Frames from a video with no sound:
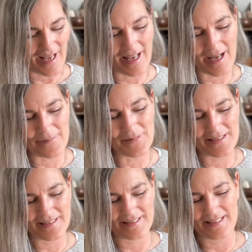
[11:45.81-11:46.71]
I am
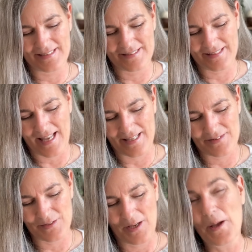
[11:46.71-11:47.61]
knitting this as